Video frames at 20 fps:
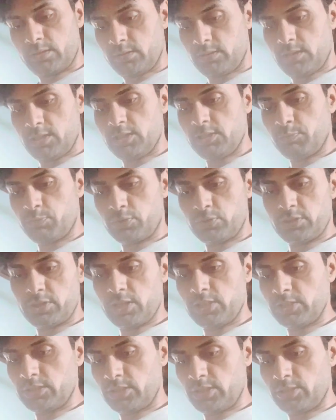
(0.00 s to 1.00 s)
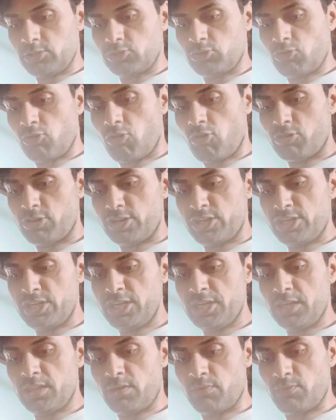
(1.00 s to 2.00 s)
this process is called
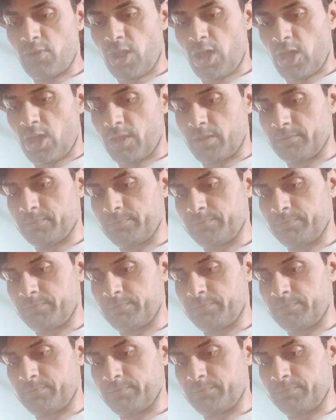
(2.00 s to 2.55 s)
knead the flour.